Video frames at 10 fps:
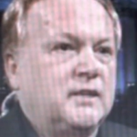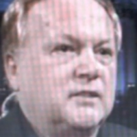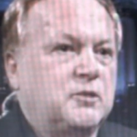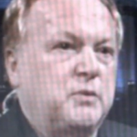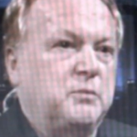
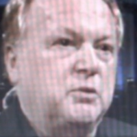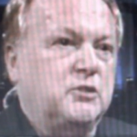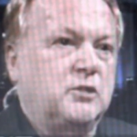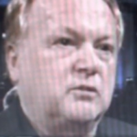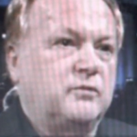that's been
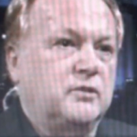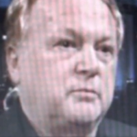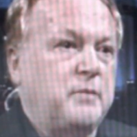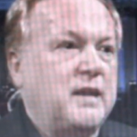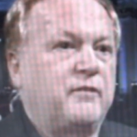put on for the
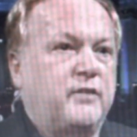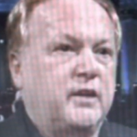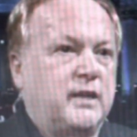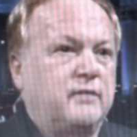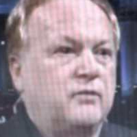benefit
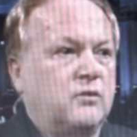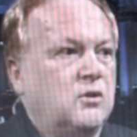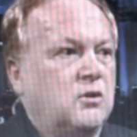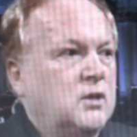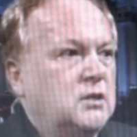and for
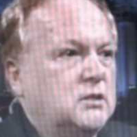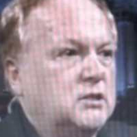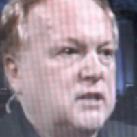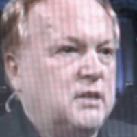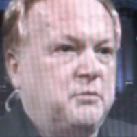the
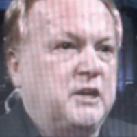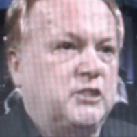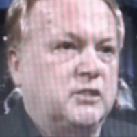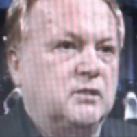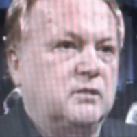
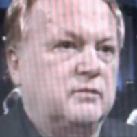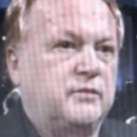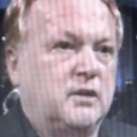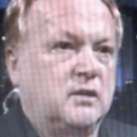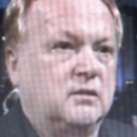celebration of
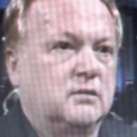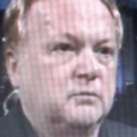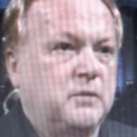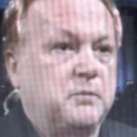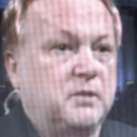young
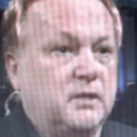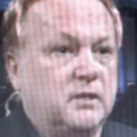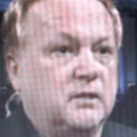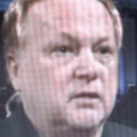people in the